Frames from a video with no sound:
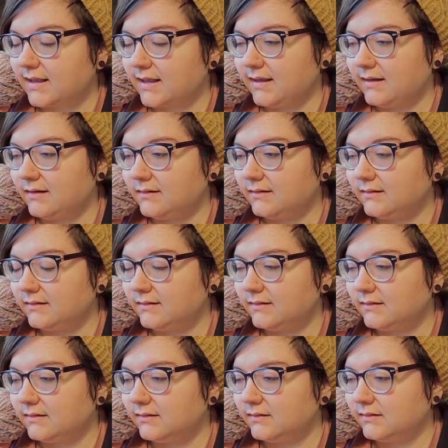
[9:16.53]
and
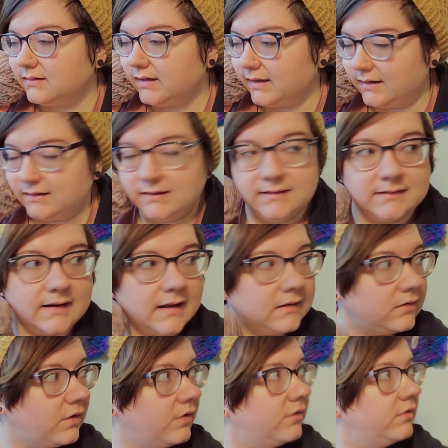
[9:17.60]
yeah, he's an
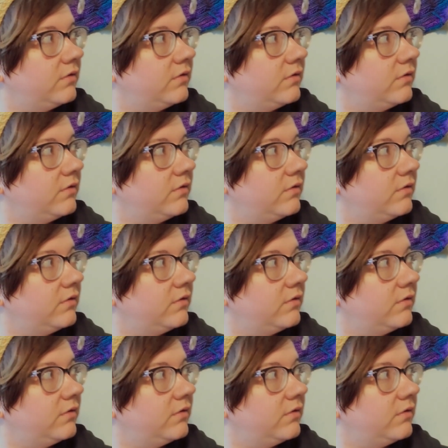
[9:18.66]
asshole.